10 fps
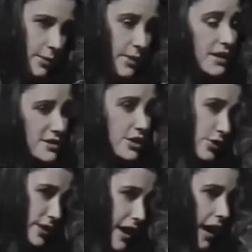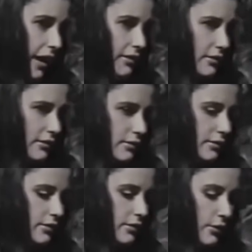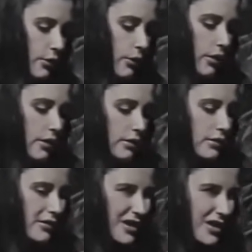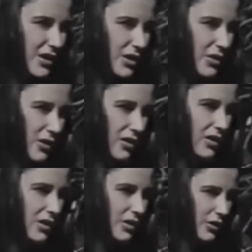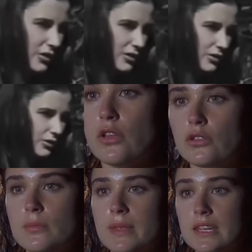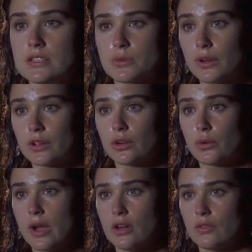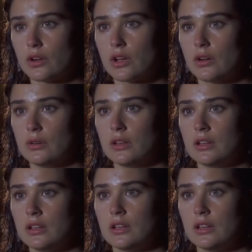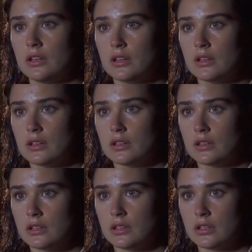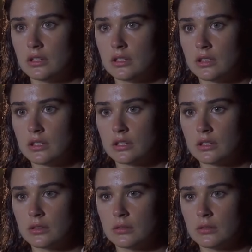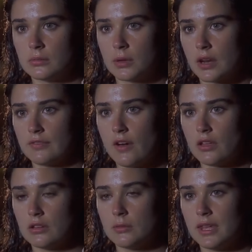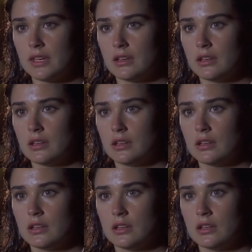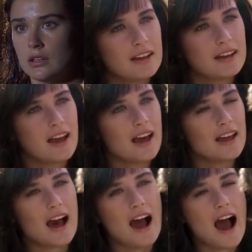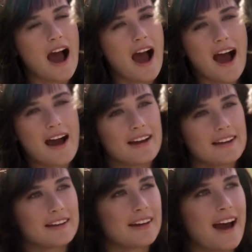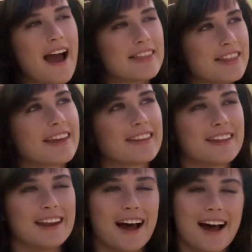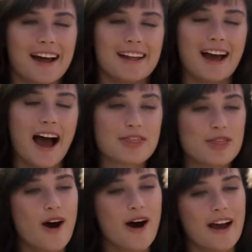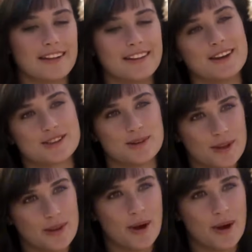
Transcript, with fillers: Her willingness to take on challenging and diverse roles has demonstrated her versatility and dedication to her craft. Beyond the screen, Moore is known her philanthropic efforts, particularly in advocating for children's